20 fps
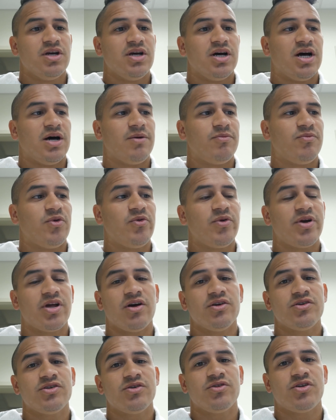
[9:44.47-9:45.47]
But we could
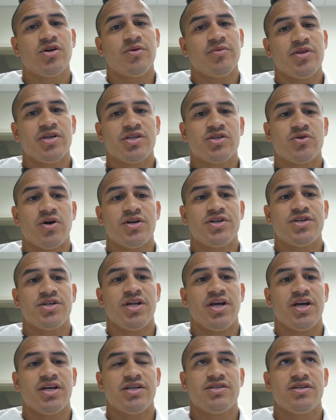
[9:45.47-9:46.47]
also interpret this question
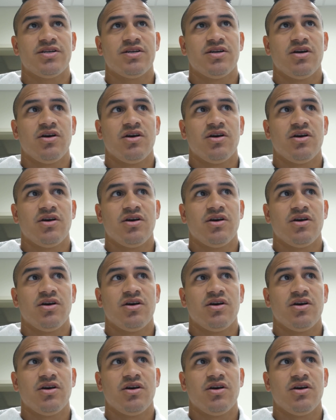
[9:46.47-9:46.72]
as,